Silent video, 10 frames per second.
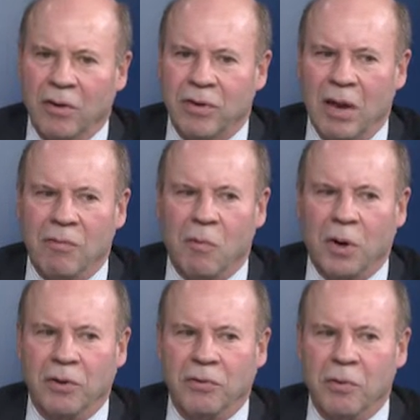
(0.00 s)

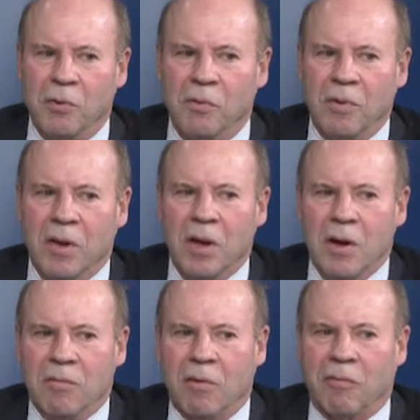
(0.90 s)
1042
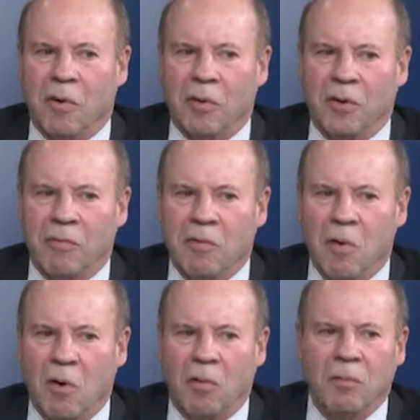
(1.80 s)
for further
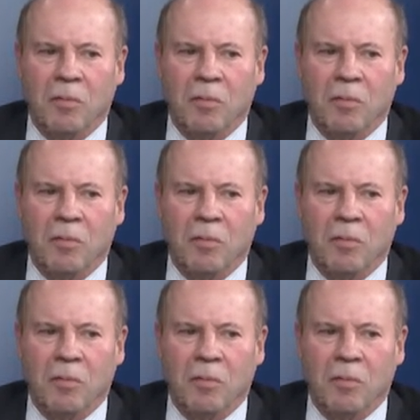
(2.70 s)
deferral.